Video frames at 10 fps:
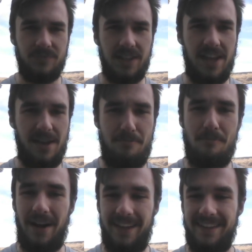
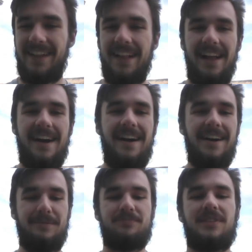
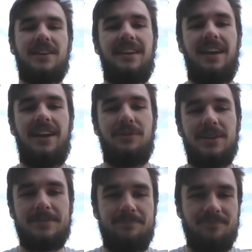But
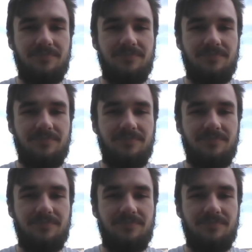anyways,